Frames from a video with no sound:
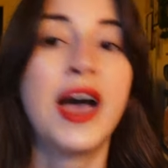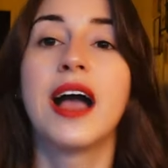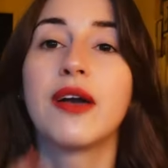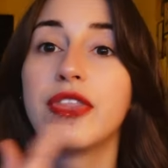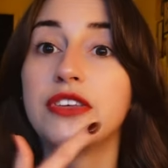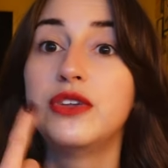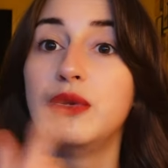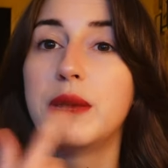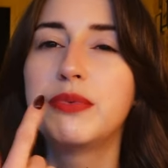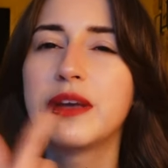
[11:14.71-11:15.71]
I got this new
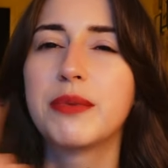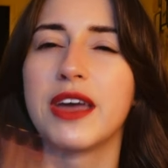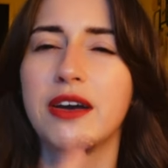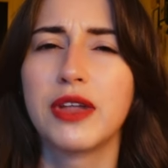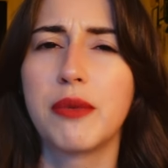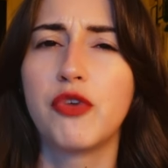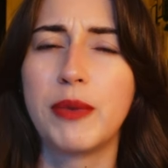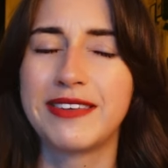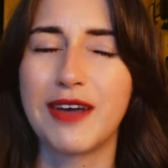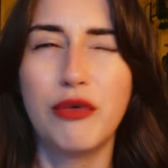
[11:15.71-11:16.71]
lipstick, but I got it for
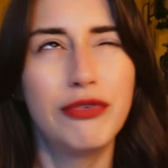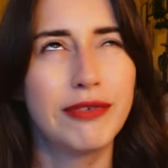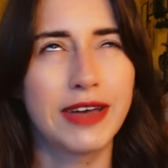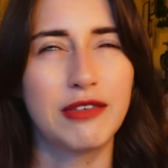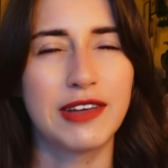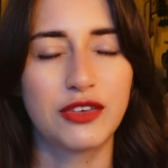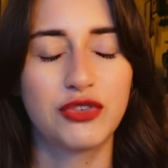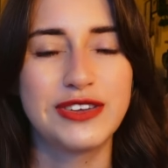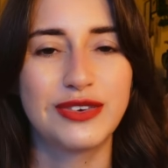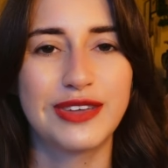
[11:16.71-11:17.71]
myself, kind of like a
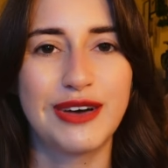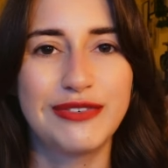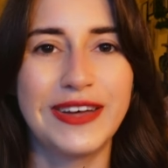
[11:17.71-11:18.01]
treat yourself.